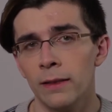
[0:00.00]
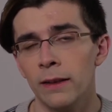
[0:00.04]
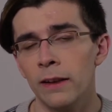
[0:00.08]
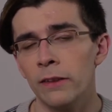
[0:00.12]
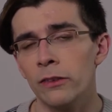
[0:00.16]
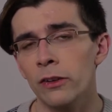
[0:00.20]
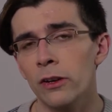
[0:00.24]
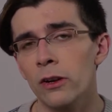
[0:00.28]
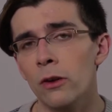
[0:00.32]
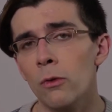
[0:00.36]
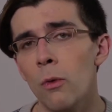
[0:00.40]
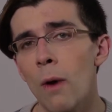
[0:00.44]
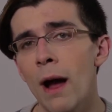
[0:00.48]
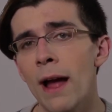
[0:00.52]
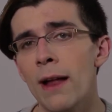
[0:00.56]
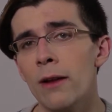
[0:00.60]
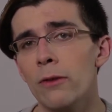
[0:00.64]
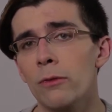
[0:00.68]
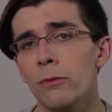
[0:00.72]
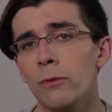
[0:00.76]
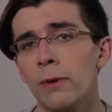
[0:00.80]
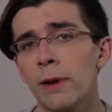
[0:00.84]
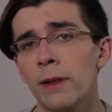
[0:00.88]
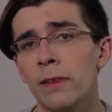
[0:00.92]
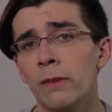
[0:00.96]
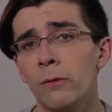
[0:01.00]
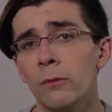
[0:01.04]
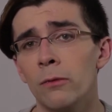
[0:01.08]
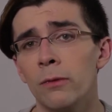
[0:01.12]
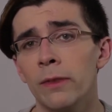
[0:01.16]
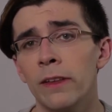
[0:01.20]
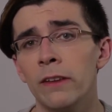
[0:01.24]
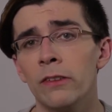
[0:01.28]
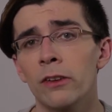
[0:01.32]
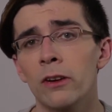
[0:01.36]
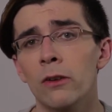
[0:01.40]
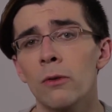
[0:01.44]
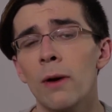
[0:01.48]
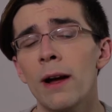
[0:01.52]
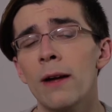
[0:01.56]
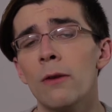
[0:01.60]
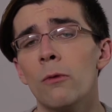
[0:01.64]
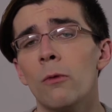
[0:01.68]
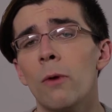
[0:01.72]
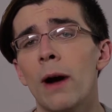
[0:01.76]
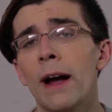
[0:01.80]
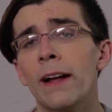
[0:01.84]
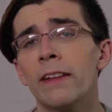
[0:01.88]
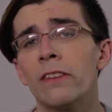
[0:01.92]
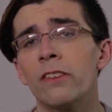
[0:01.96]
These are quite
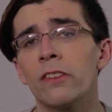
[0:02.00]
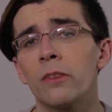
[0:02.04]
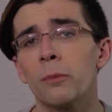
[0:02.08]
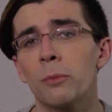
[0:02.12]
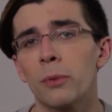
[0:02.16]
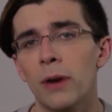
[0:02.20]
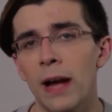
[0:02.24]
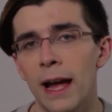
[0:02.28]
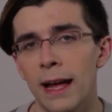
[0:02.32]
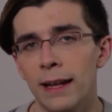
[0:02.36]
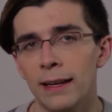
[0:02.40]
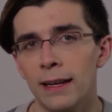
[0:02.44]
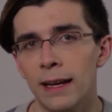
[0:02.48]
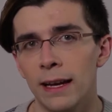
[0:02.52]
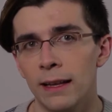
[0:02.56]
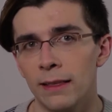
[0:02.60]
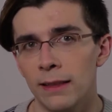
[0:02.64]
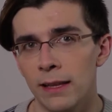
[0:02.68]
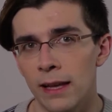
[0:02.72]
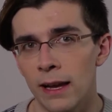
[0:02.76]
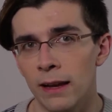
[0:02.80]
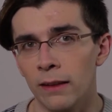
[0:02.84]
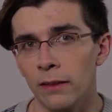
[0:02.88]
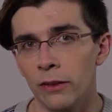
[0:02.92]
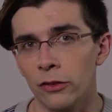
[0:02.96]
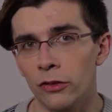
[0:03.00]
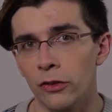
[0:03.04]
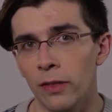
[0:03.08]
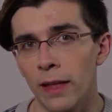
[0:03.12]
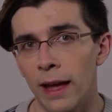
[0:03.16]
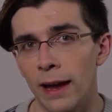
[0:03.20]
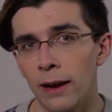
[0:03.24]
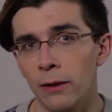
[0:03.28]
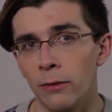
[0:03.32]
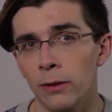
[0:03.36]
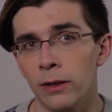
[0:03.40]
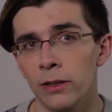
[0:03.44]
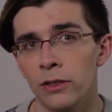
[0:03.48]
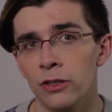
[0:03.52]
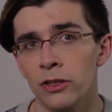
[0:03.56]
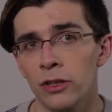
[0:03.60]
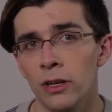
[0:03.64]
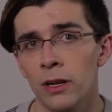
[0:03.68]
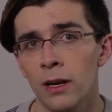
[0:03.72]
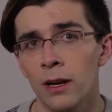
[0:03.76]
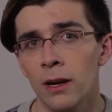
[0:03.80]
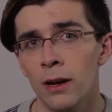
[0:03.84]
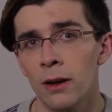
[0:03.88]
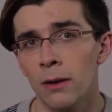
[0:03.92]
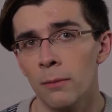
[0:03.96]
widespread in the English language,
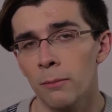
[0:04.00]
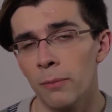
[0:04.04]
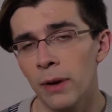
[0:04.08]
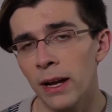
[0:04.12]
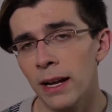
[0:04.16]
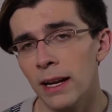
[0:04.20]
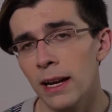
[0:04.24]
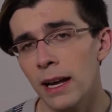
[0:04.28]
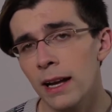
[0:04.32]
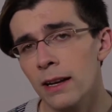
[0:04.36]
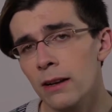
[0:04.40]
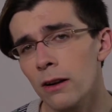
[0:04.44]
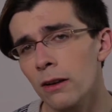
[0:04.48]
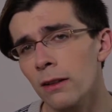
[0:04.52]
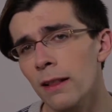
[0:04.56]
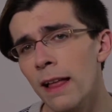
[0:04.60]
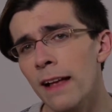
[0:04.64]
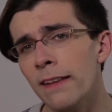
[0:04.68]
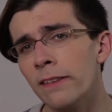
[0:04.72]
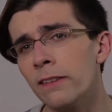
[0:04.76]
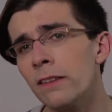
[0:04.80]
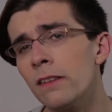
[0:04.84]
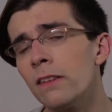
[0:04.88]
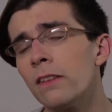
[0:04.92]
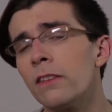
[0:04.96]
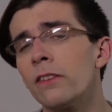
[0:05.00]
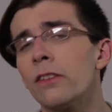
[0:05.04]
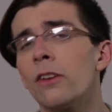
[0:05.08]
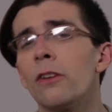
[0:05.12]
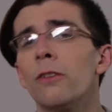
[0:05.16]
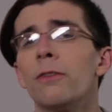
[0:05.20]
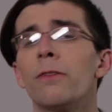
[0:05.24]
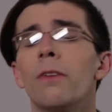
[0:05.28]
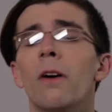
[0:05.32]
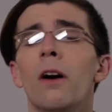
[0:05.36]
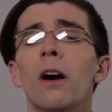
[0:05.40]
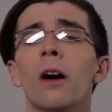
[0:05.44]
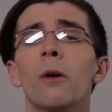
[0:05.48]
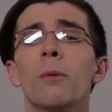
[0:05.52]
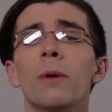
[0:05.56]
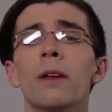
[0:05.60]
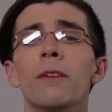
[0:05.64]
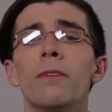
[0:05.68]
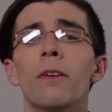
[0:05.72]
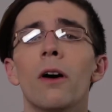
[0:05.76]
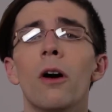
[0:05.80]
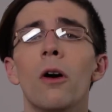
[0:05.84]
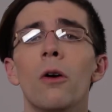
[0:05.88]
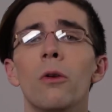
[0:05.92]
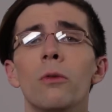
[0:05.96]
but in our lessons so far,
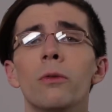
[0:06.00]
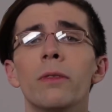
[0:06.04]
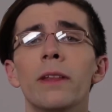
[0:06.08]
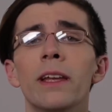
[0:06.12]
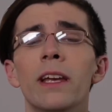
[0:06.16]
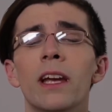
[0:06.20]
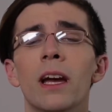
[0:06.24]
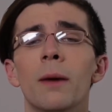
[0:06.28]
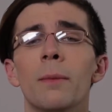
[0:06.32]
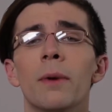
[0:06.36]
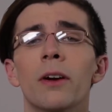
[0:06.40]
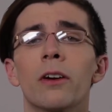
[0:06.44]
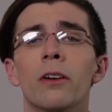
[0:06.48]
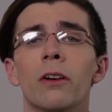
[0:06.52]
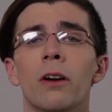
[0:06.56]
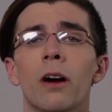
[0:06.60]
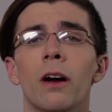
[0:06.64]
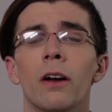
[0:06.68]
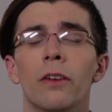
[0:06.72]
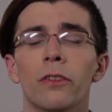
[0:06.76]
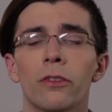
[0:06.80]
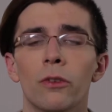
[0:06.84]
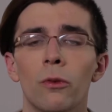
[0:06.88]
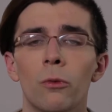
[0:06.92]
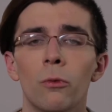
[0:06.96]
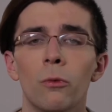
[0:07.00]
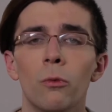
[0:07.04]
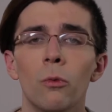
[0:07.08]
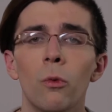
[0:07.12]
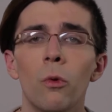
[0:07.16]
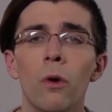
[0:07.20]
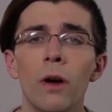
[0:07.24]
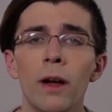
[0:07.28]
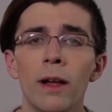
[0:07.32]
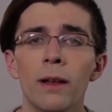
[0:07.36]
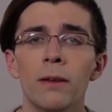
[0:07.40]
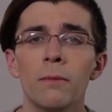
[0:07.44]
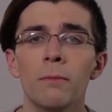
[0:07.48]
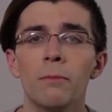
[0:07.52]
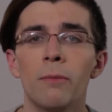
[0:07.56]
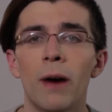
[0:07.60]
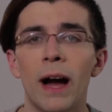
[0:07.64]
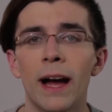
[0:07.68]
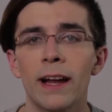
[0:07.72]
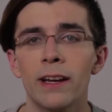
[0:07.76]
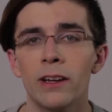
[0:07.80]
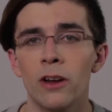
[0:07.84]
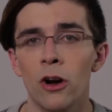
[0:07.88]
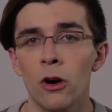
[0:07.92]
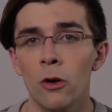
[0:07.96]
we've only come across one
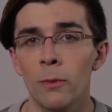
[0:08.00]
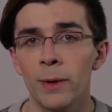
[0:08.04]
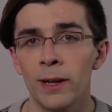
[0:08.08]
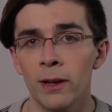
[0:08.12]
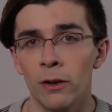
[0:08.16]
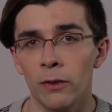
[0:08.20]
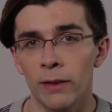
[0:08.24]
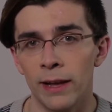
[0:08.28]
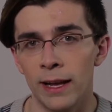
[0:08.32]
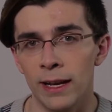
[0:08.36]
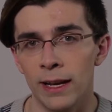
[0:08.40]
binomial